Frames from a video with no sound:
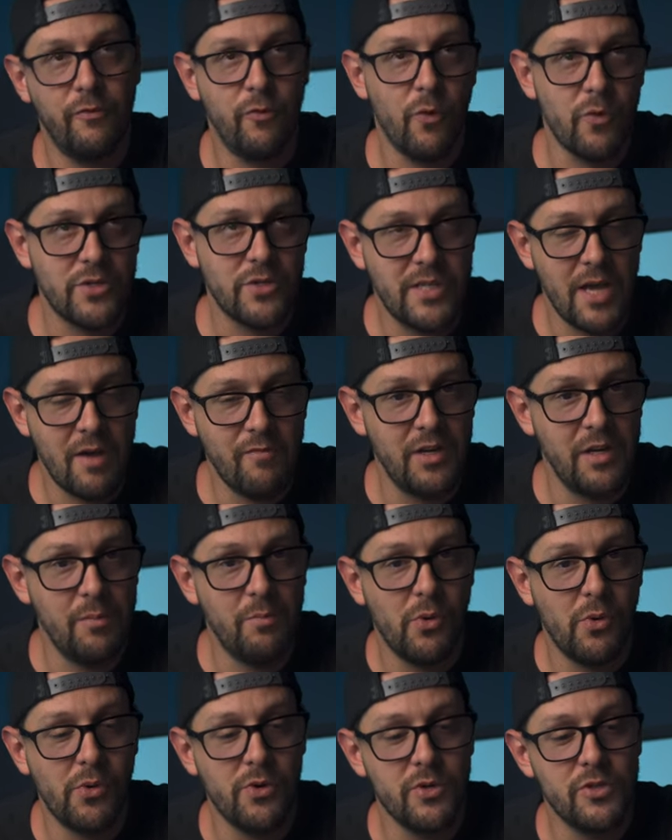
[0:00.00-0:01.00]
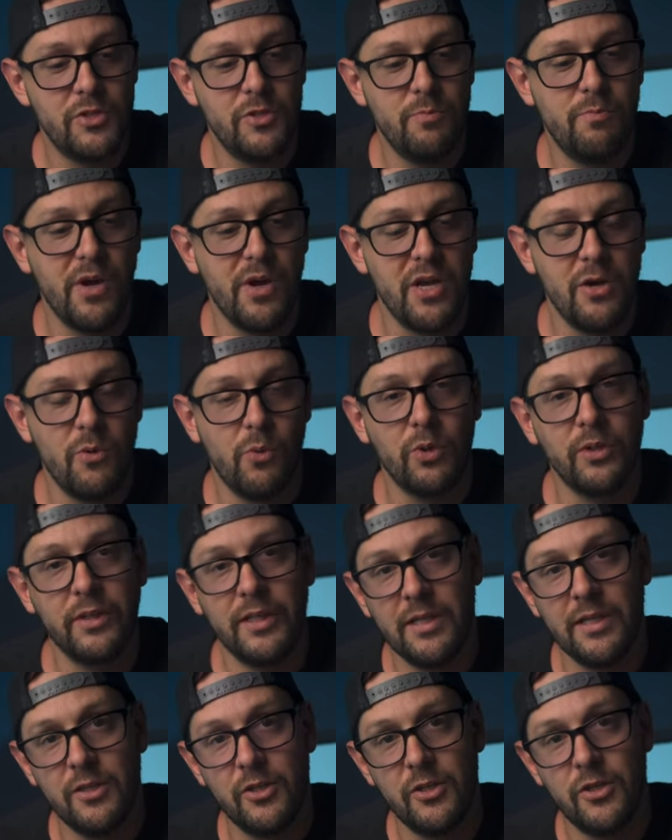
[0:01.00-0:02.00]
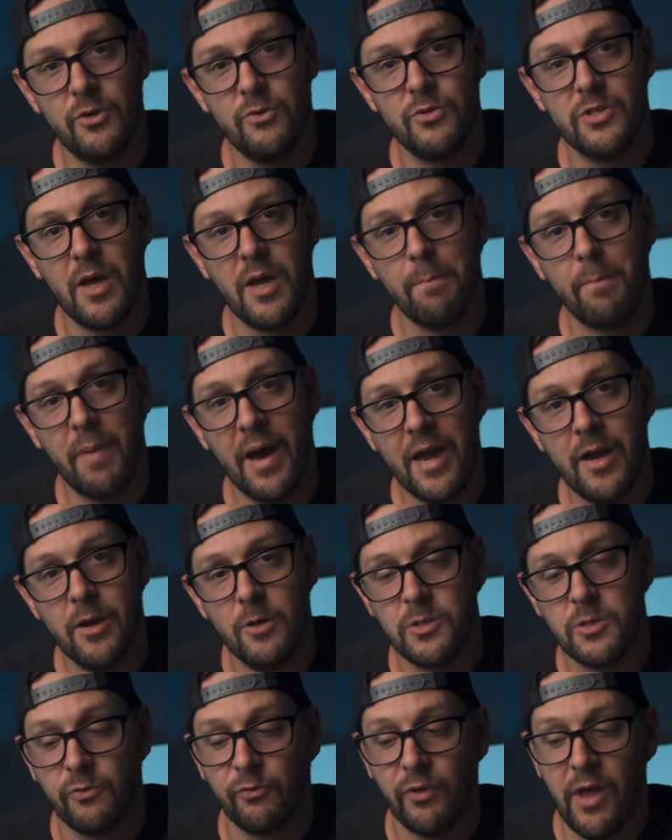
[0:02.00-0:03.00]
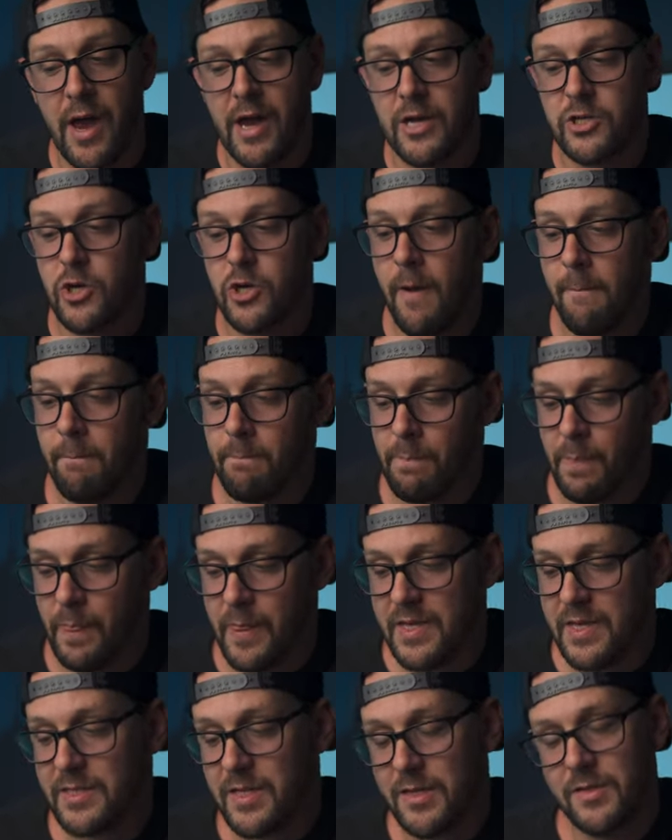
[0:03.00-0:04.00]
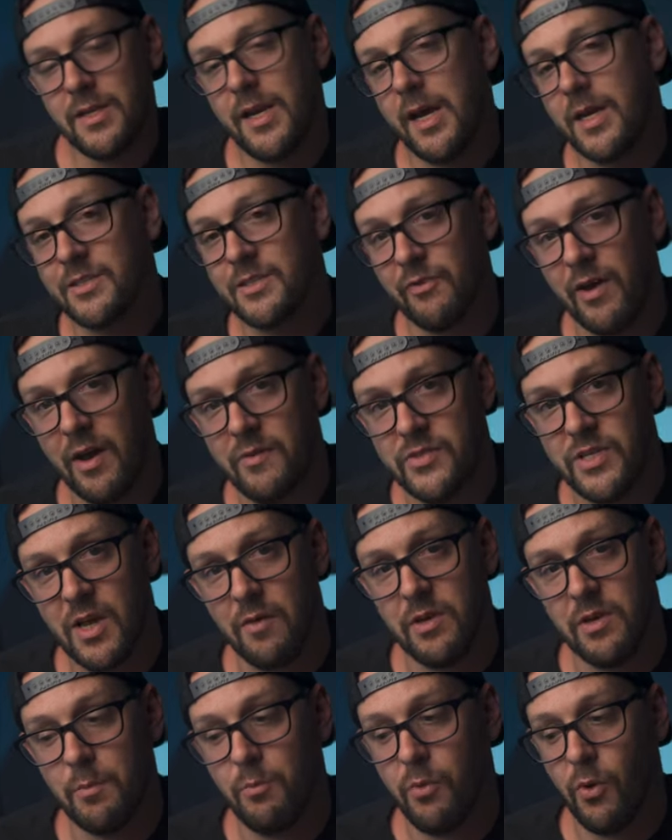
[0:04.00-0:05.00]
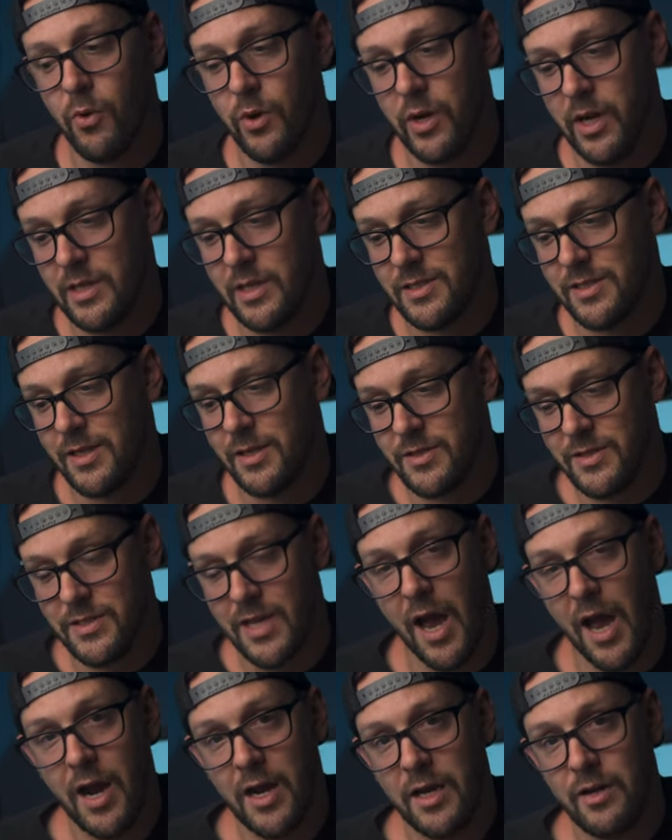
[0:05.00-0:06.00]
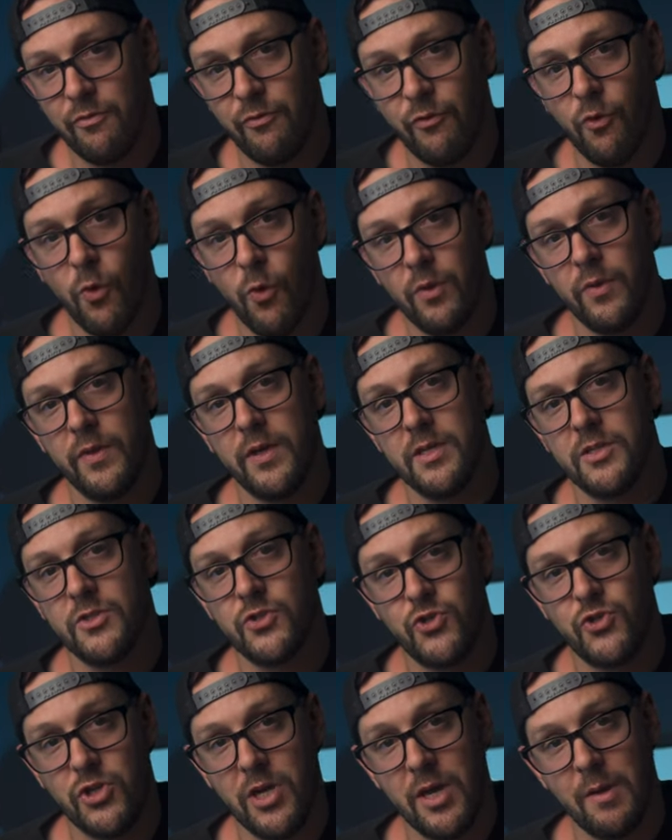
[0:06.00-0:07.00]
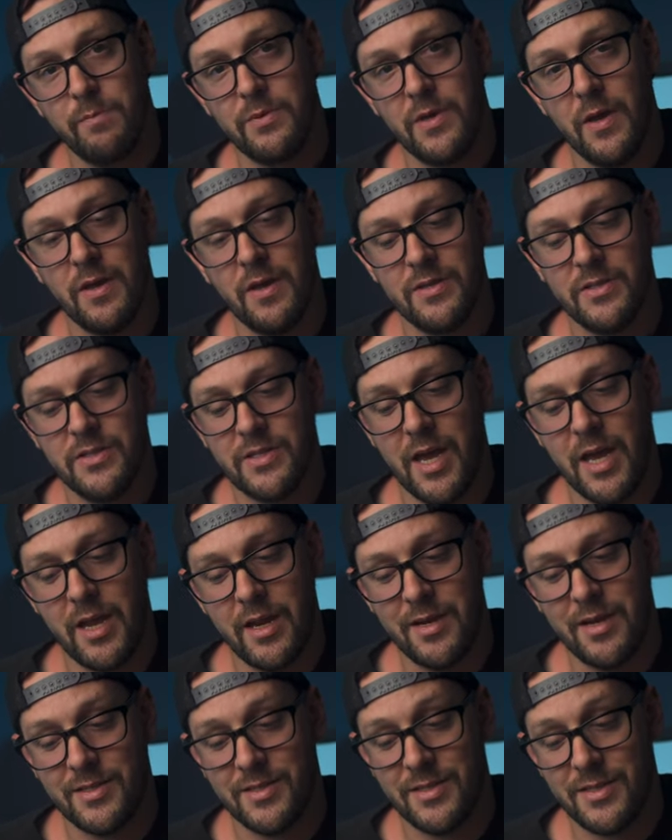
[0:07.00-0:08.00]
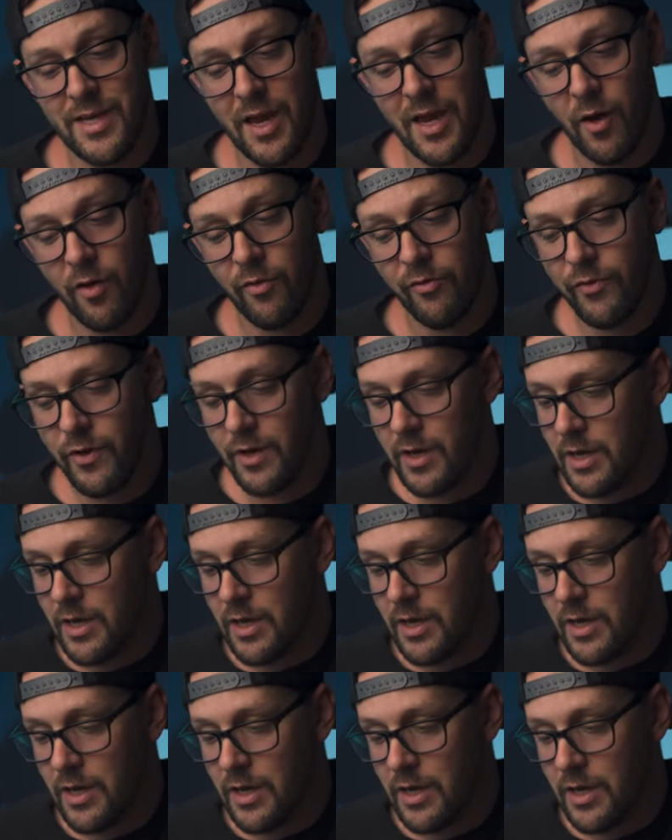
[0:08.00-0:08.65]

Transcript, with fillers: 470 boards, but you will need to use a BIOS flash This is an X570 board. It's designed for this chip set itself,